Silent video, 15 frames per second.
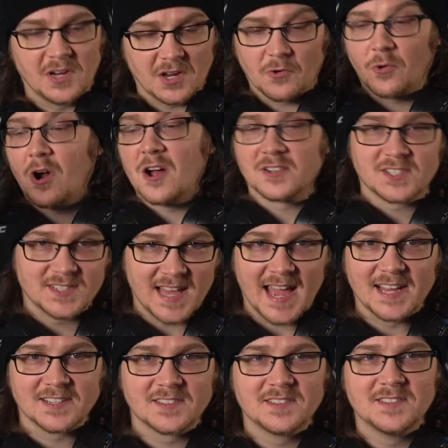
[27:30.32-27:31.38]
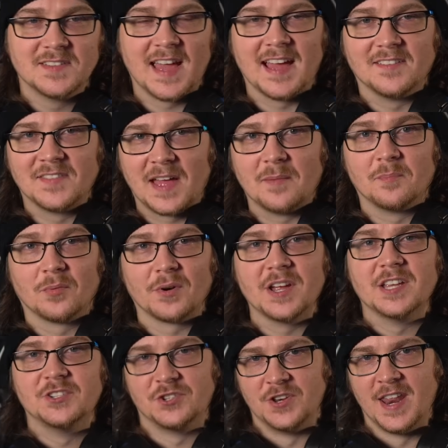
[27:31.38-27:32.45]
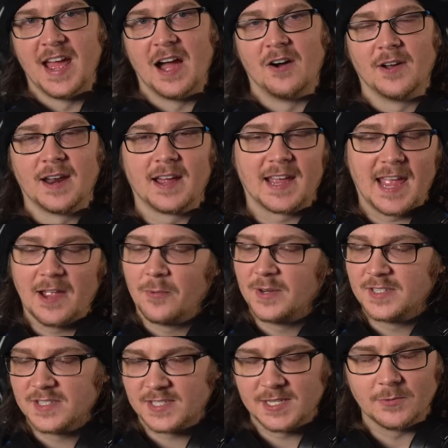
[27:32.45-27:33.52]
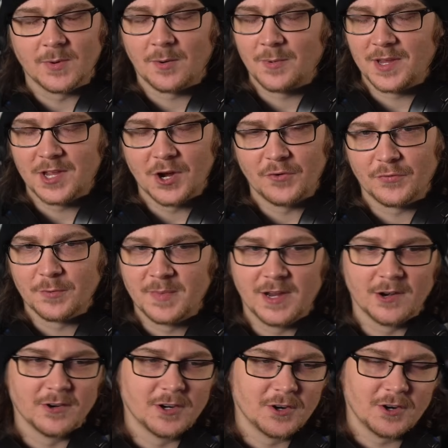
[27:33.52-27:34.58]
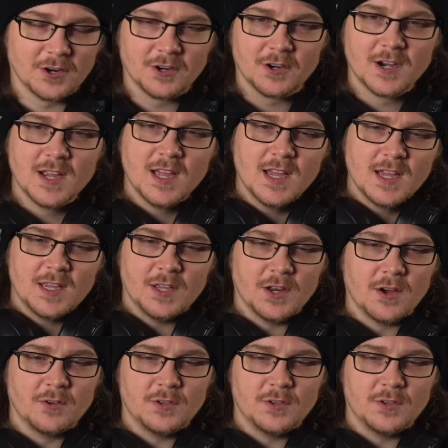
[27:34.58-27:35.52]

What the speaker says: crossed that bridge now, and I can't wait to see where we go from here. And her, you know,